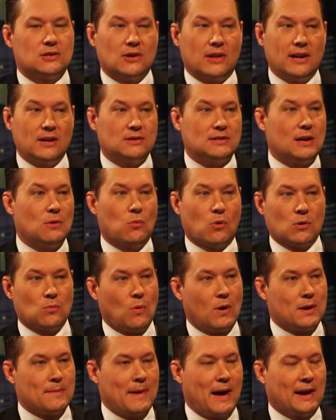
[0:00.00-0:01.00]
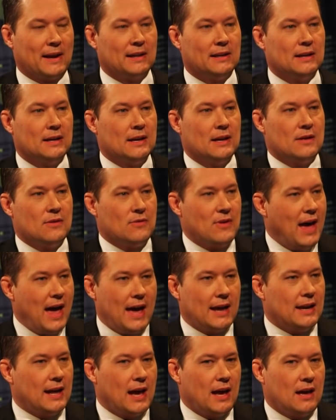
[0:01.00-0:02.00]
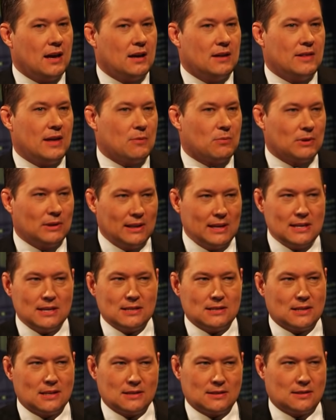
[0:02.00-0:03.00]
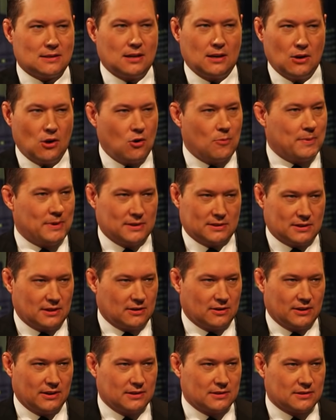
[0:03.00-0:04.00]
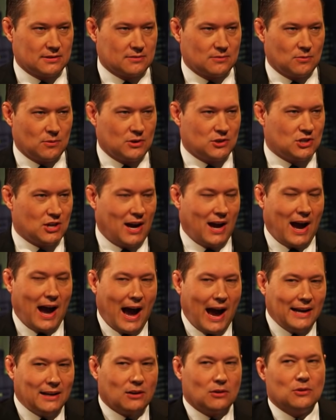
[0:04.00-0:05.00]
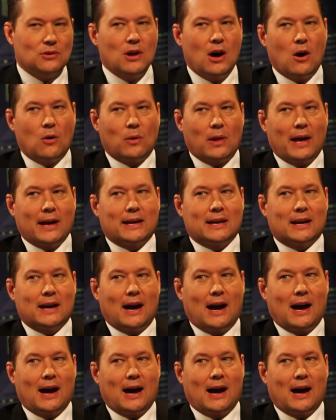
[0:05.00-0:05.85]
So they don't say word one about it. Then they release this Kenobi series, which I don't know, like,